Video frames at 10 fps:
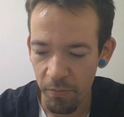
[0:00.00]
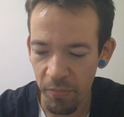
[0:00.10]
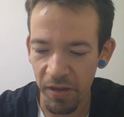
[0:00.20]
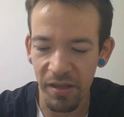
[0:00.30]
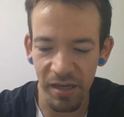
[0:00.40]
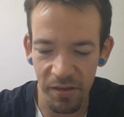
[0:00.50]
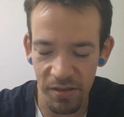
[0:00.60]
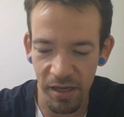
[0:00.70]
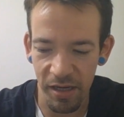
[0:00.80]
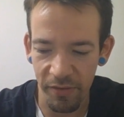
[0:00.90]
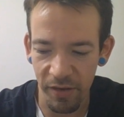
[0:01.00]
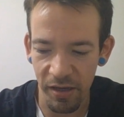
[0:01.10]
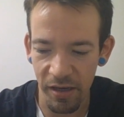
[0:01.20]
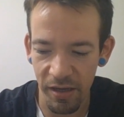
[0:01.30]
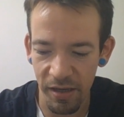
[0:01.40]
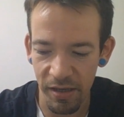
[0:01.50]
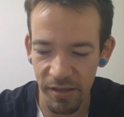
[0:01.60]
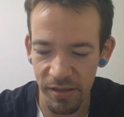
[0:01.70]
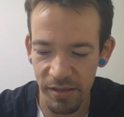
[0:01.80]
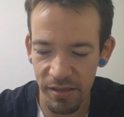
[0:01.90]
But the downside of it
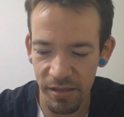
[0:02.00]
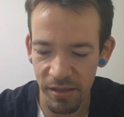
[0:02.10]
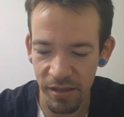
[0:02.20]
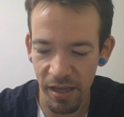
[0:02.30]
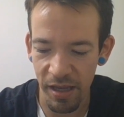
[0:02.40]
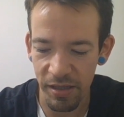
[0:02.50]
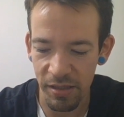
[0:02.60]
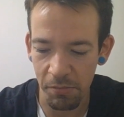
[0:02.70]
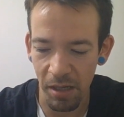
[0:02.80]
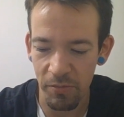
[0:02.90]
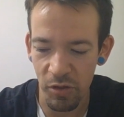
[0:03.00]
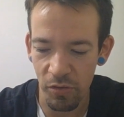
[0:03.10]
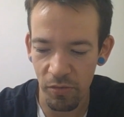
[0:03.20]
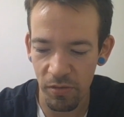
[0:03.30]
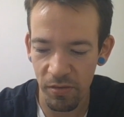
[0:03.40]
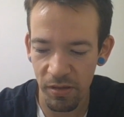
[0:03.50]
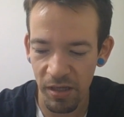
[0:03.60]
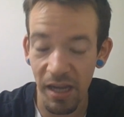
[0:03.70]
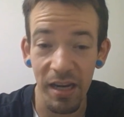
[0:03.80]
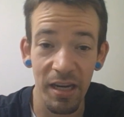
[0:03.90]
is that sometimes you
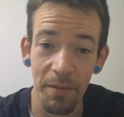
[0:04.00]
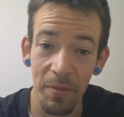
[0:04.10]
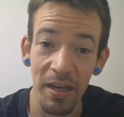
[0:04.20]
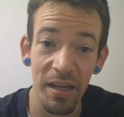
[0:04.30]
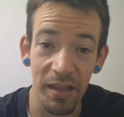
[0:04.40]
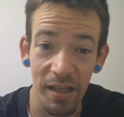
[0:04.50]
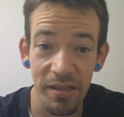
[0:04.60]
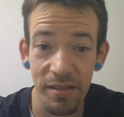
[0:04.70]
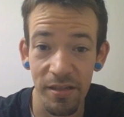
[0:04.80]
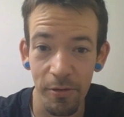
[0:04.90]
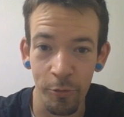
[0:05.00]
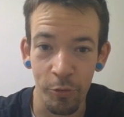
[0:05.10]
can end up eating less or